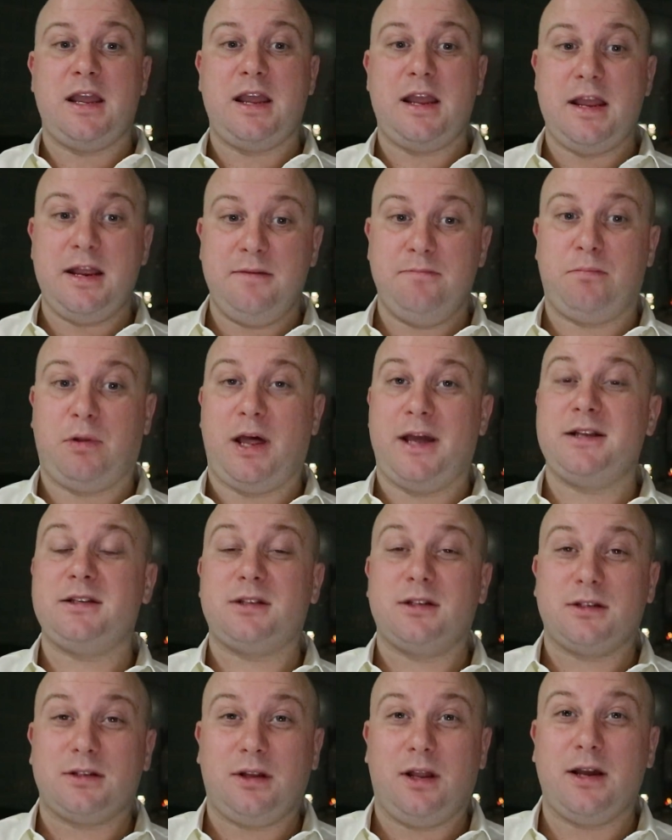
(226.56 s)
in
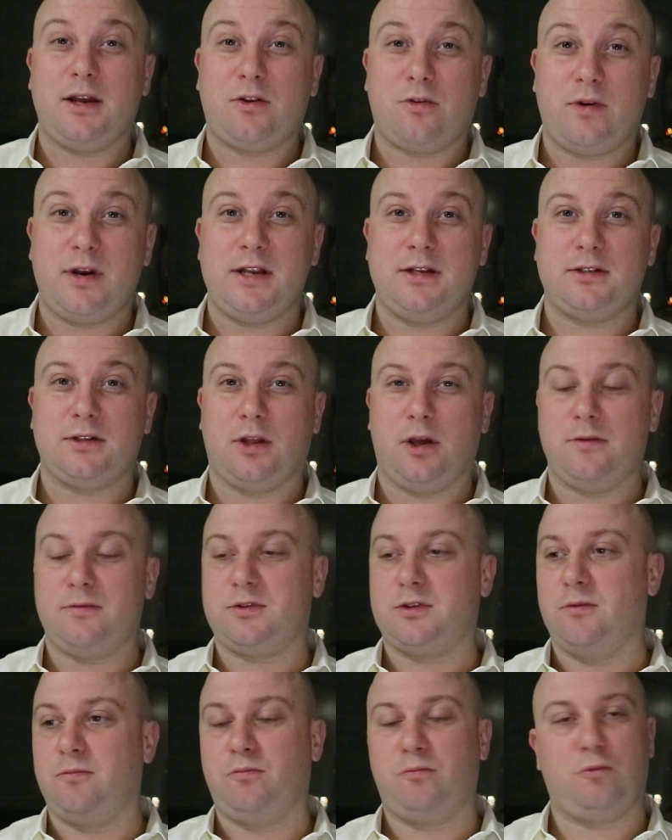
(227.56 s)
places like Green
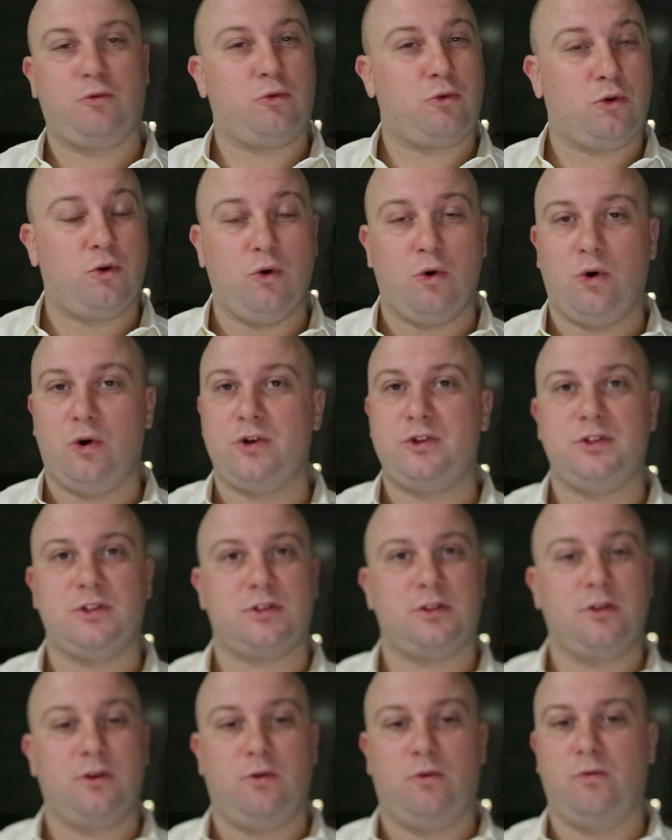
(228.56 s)
Slopes. Some
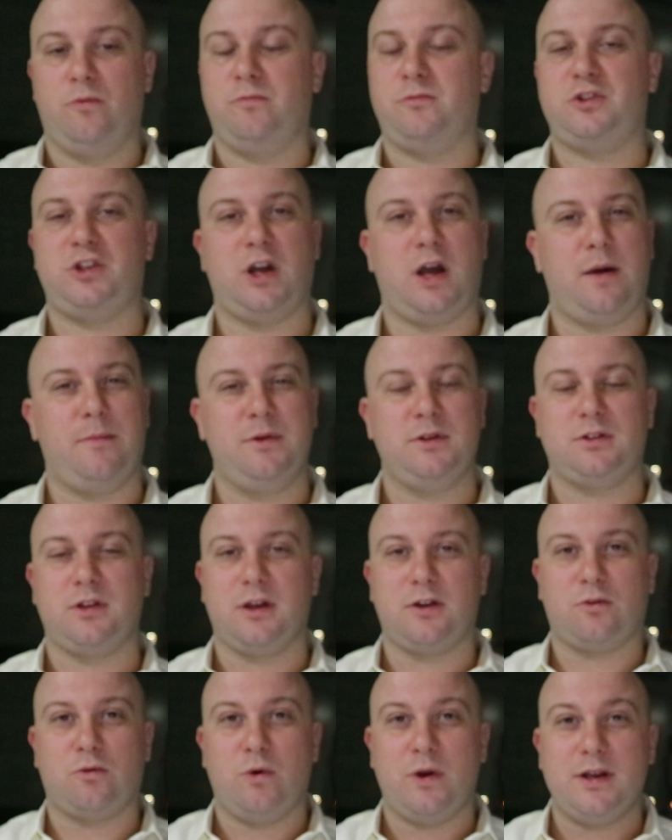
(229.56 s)
gorgeous little charmers
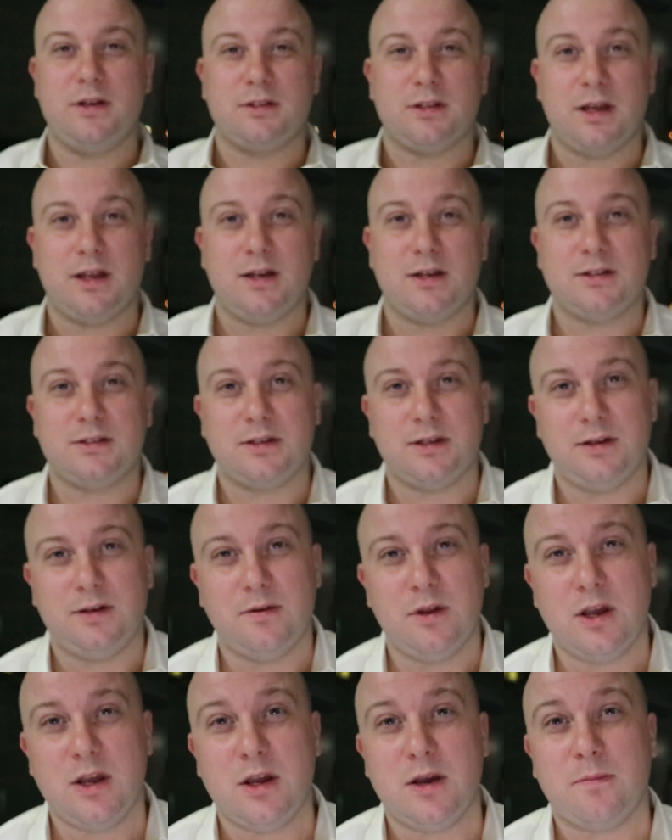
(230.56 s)
like Queenslanders
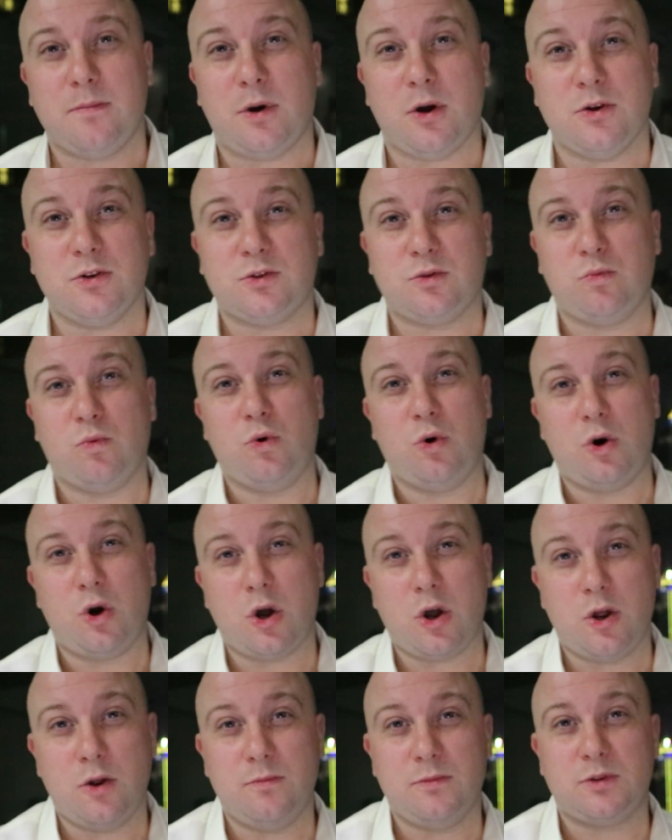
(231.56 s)
and post-war
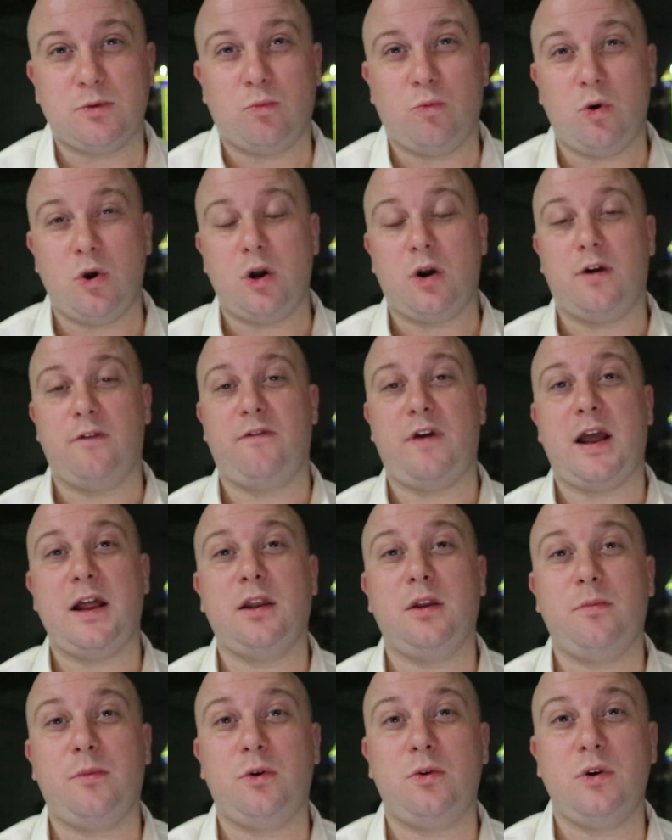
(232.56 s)
homes were
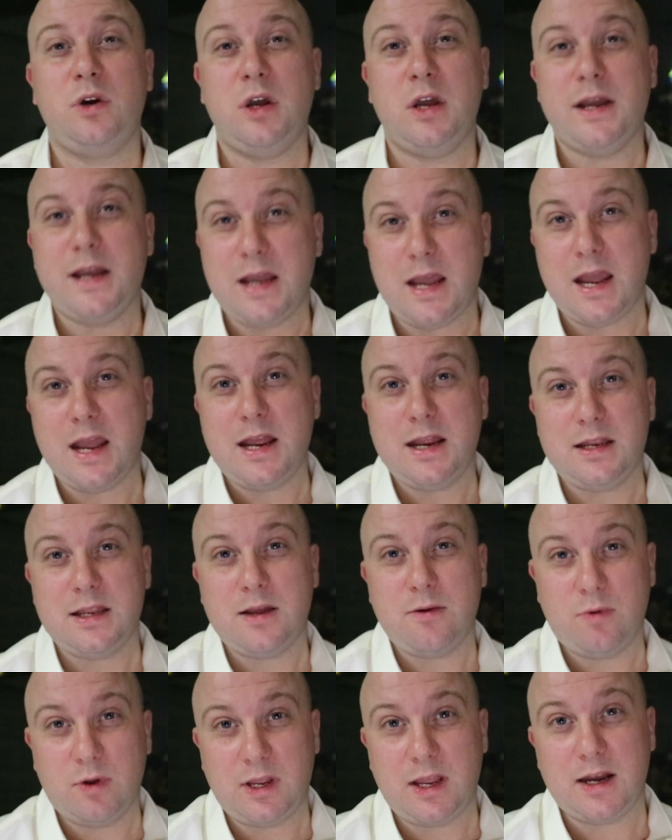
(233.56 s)
available, and
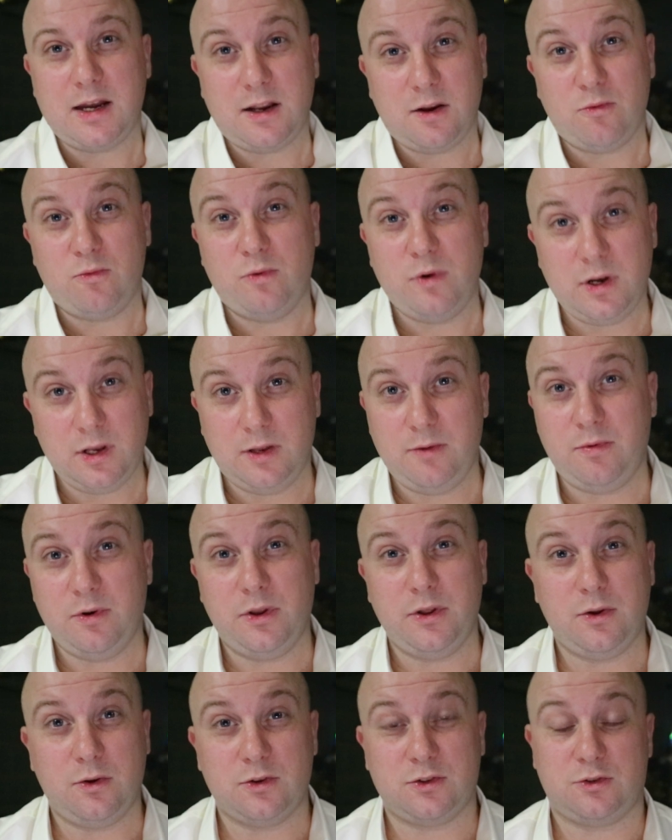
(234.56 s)
they were getting a really,
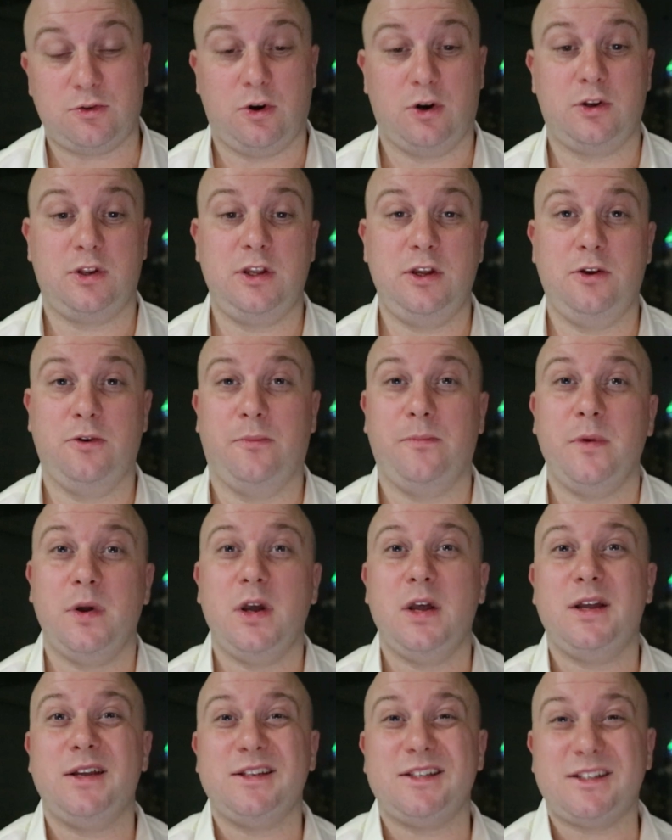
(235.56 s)
really strong yield.
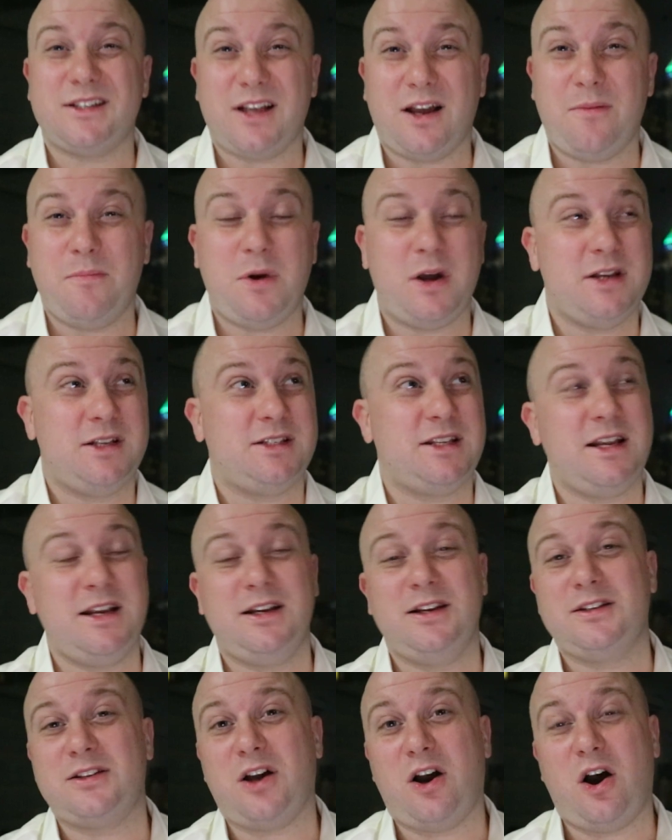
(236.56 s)
Some I've
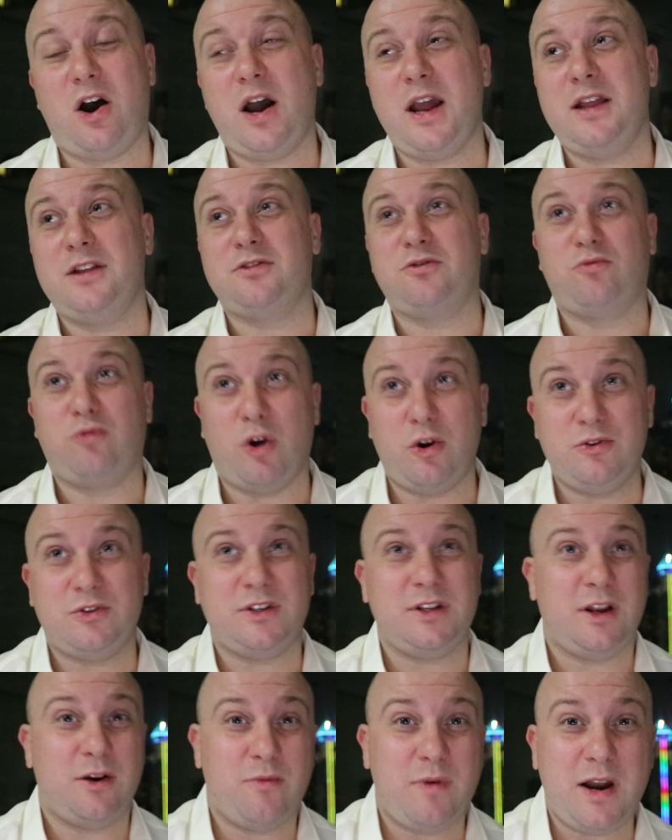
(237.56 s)
seen as high as
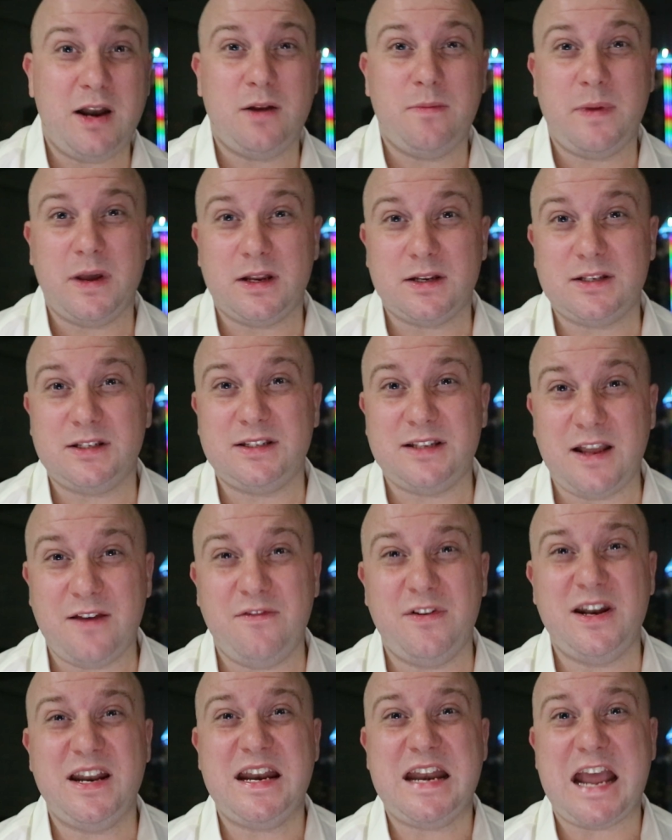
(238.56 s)
grossing around about
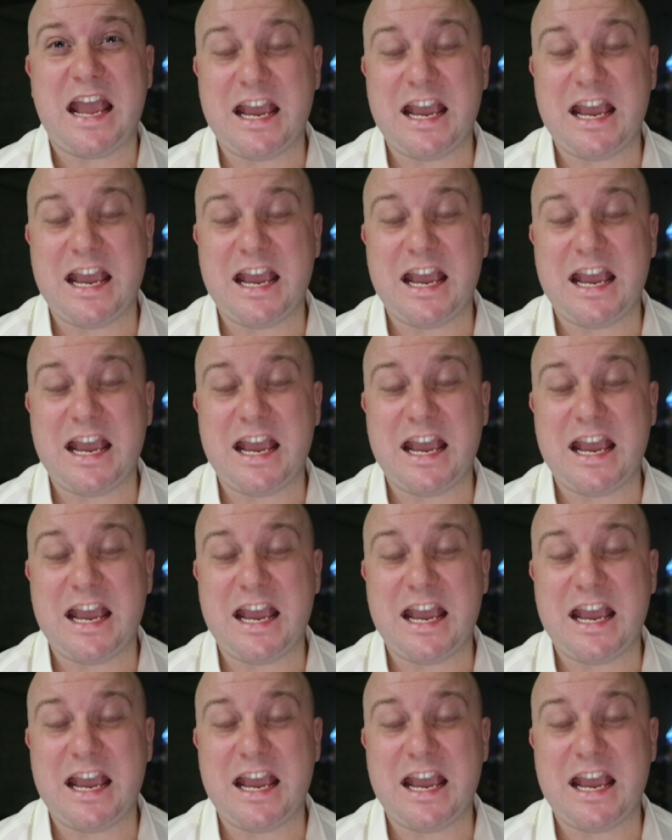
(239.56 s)
7 and